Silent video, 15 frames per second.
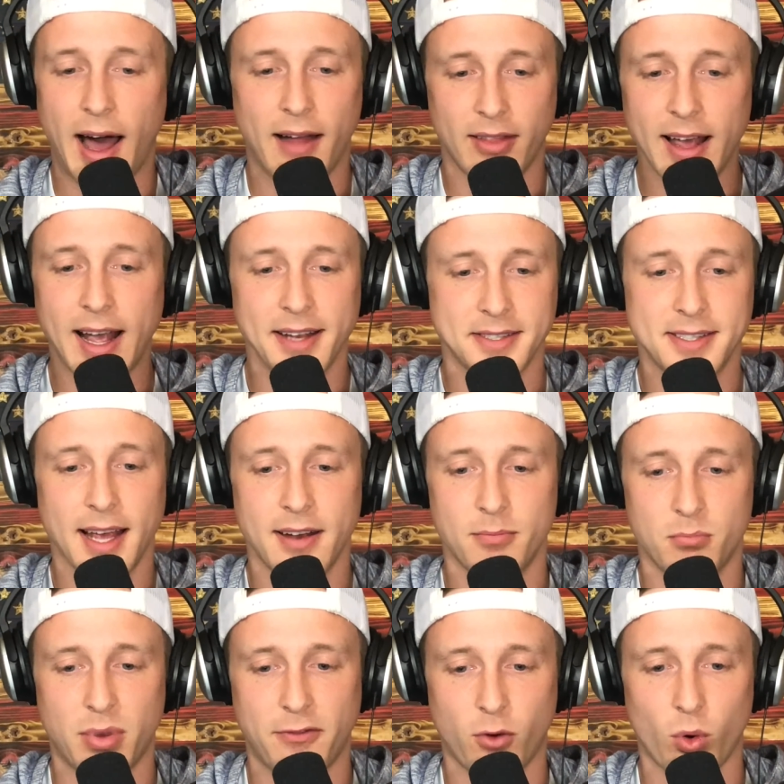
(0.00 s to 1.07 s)
Like I
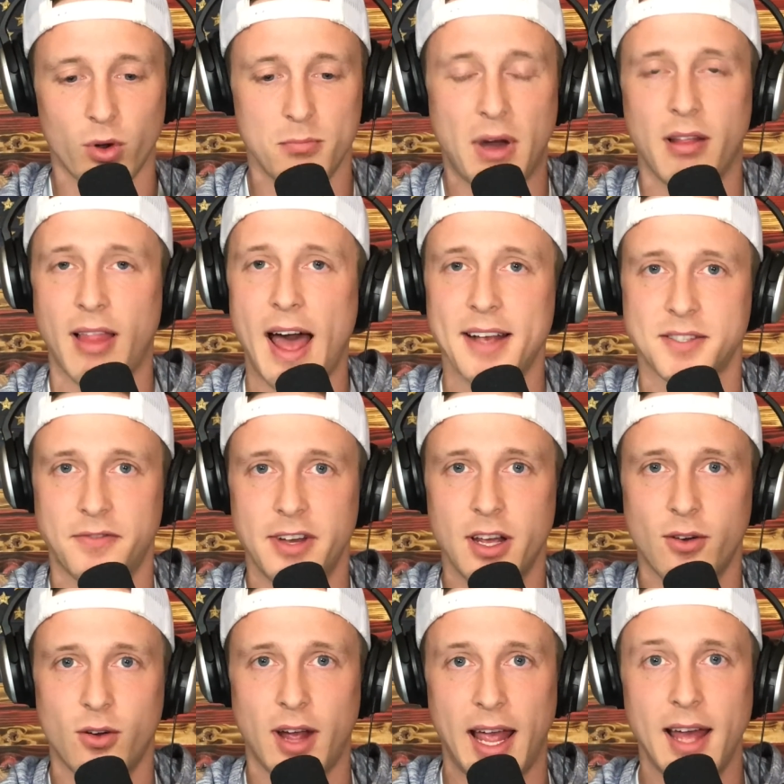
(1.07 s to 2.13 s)
said before in my last
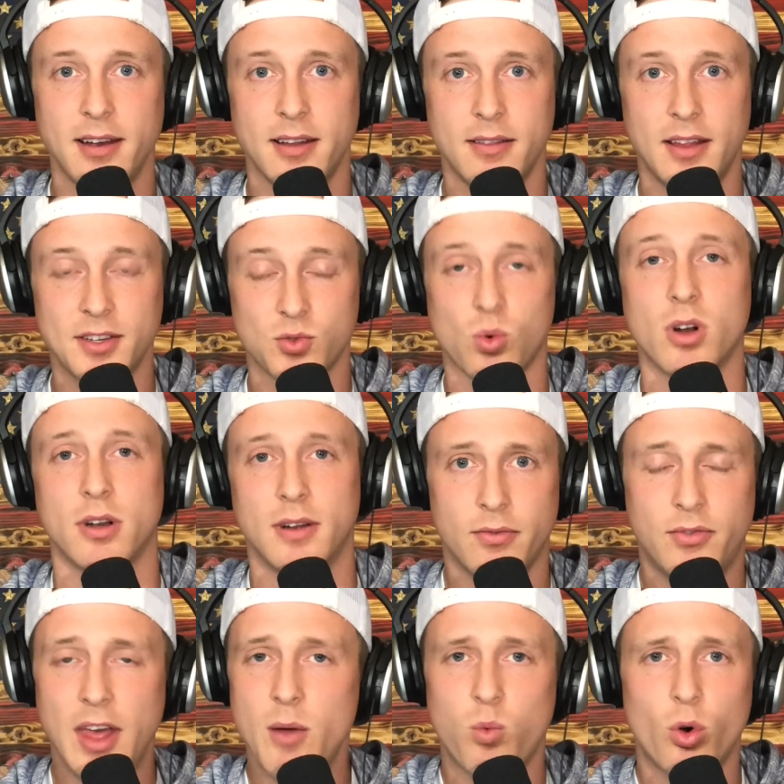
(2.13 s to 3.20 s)
video and in this one,
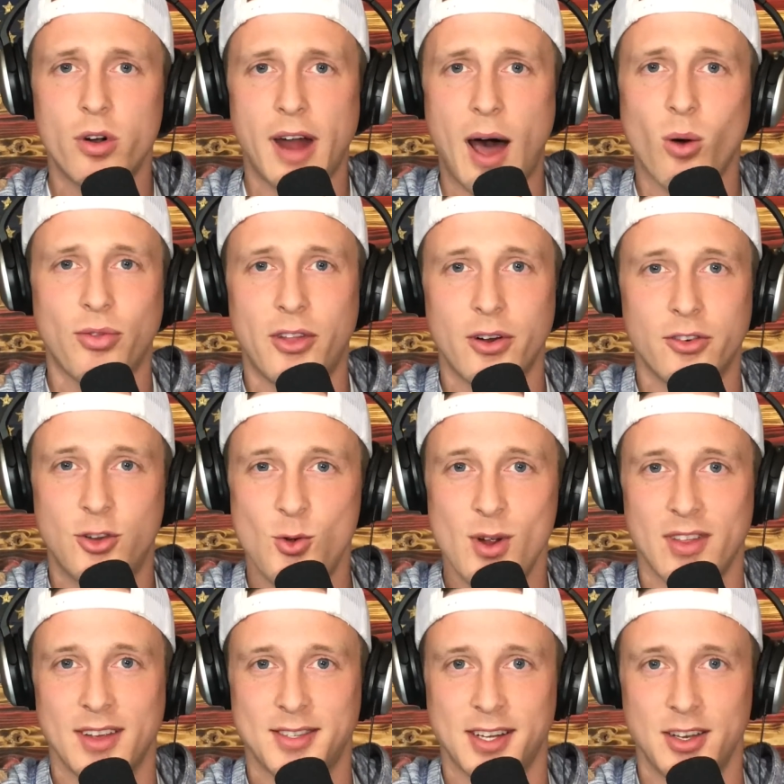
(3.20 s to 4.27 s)
they weren't out there
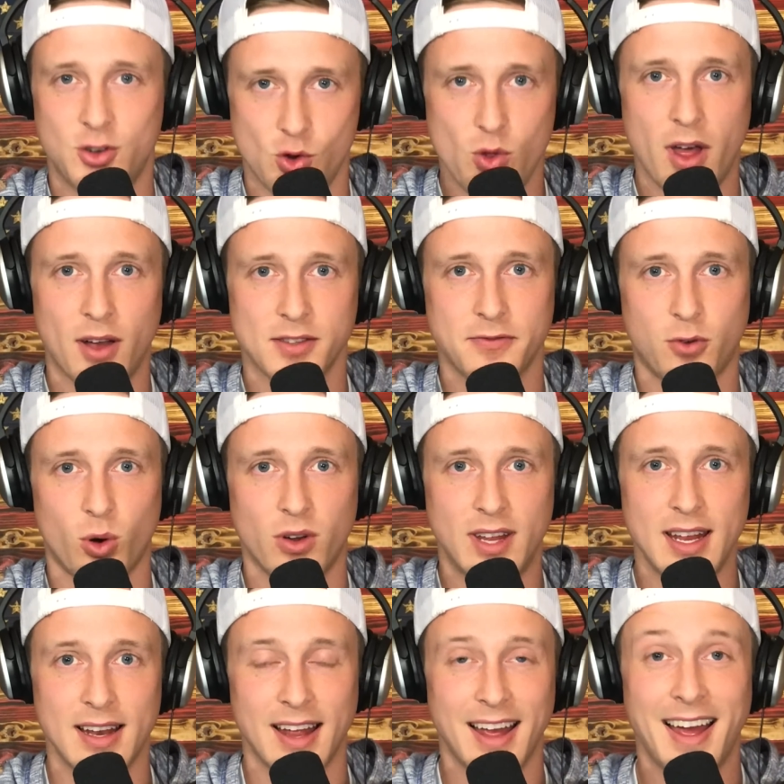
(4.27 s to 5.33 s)
doing this in
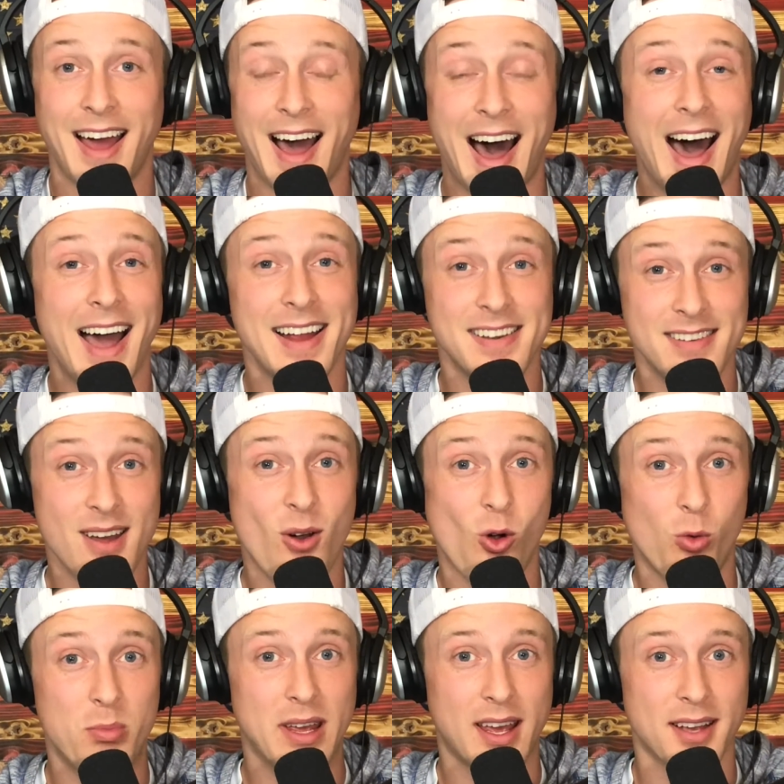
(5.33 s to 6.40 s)
2014. I
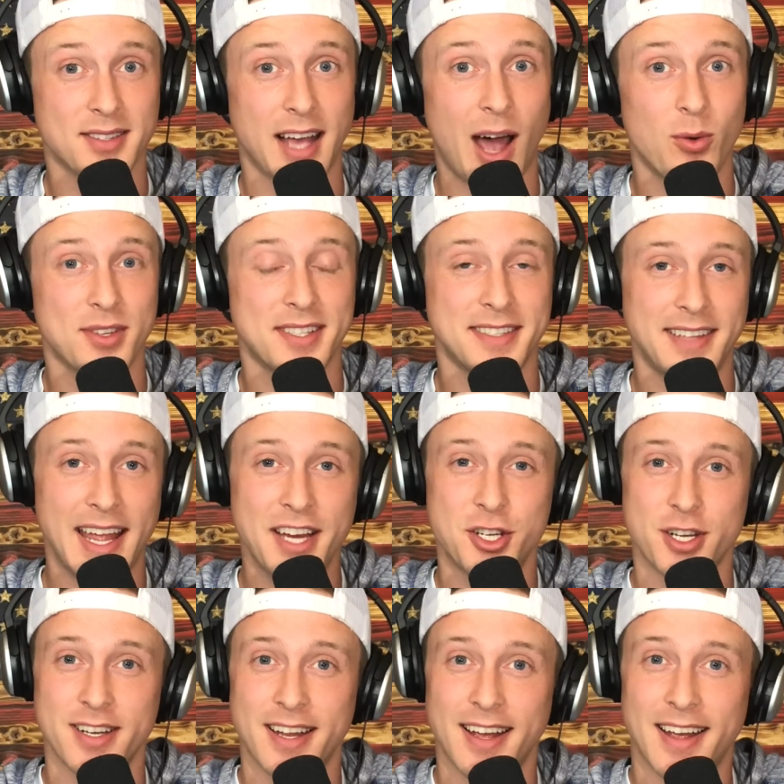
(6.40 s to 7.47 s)
know because I was
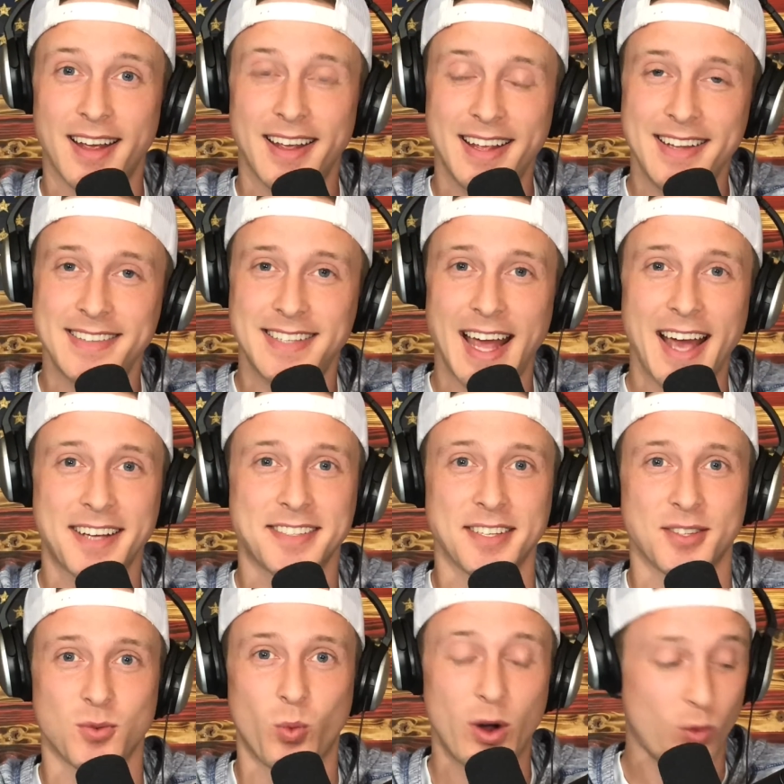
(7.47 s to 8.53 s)
stationed in
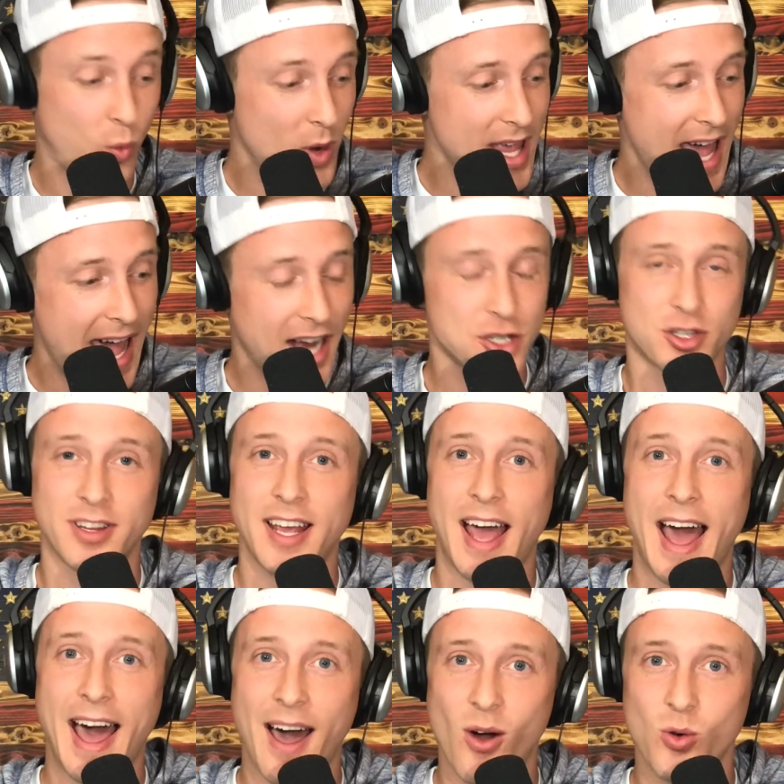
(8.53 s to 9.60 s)
Texas where we actually
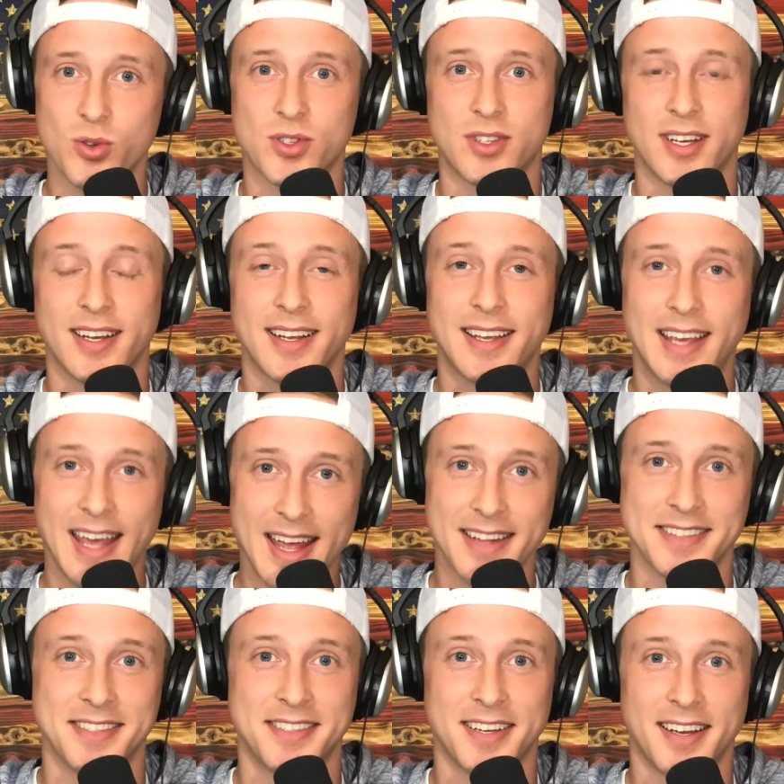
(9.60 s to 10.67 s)
housed
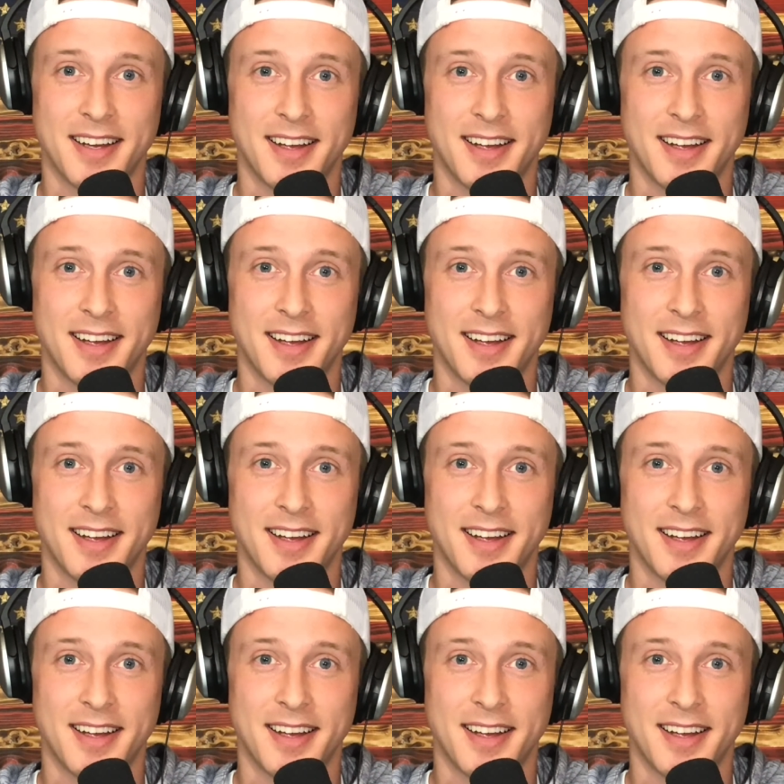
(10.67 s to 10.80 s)
kids,